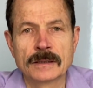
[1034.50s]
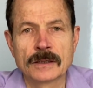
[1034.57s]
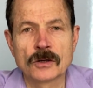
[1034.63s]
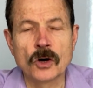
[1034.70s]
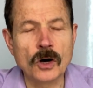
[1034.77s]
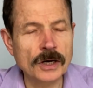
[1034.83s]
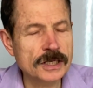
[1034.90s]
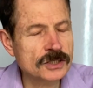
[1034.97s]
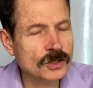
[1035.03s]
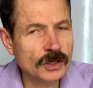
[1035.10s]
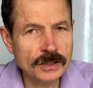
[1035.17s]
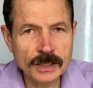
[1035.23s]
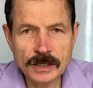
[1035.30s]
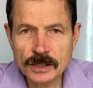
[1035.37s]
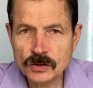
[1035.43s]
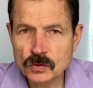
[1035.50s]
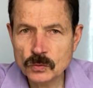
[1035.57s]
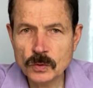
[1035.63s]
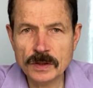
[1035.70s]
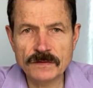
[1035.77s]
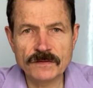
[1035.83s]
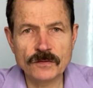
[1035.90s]
God is not going to do
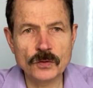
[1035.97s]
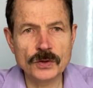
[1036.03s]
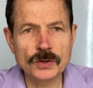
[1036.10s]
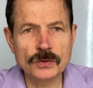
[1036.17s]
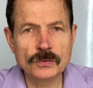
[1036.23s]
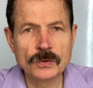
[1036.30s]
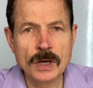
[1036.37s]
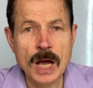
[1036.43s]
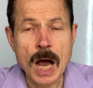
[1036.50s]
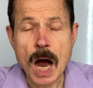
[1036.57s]
it for you.